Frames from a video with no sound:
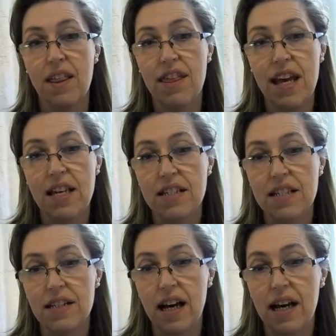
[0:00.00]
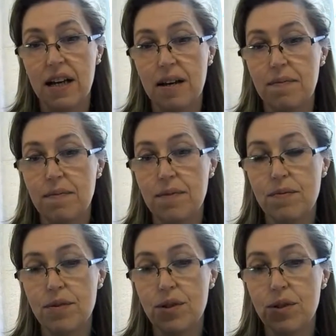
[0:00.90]
There's
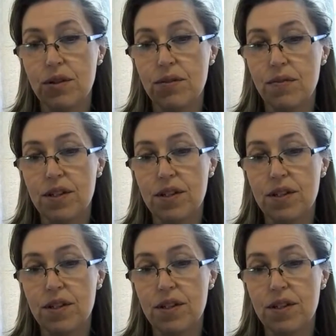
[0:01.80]
sort of